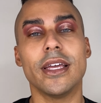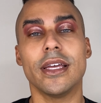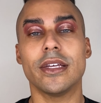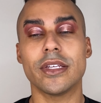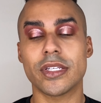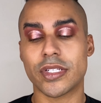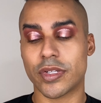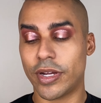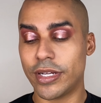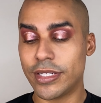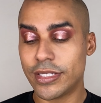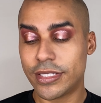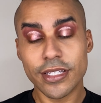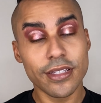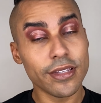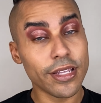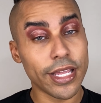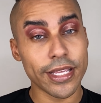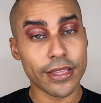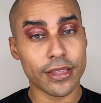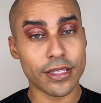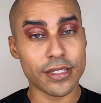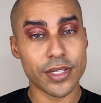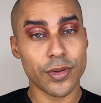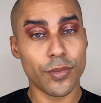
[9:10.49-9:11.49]
So I did
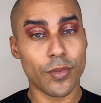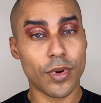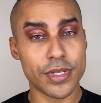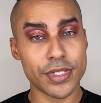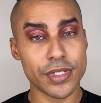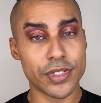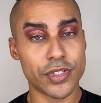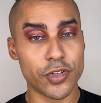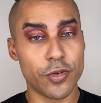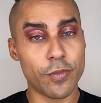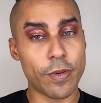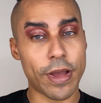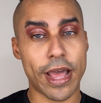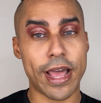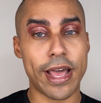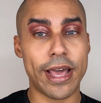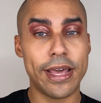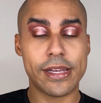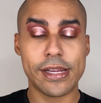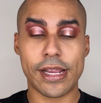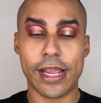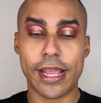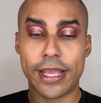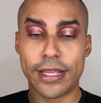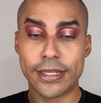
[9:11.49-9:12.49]
like this, it wasn't too
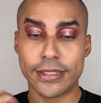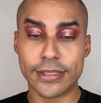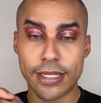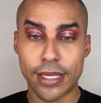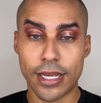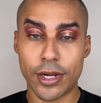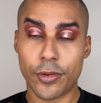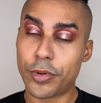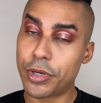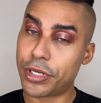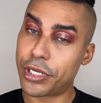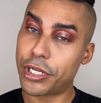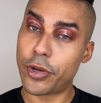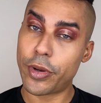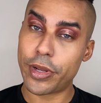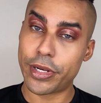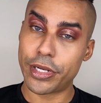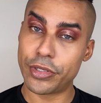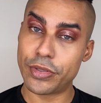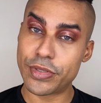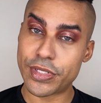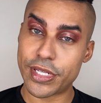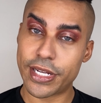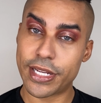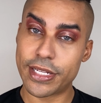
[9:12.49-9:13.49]
bad, and we're gonna go ahead and
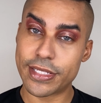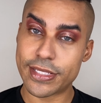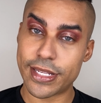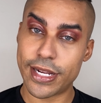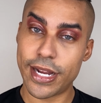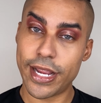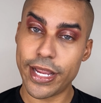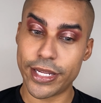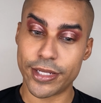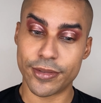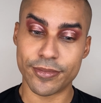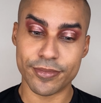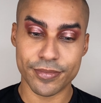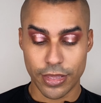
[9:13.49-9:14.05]
use it again today.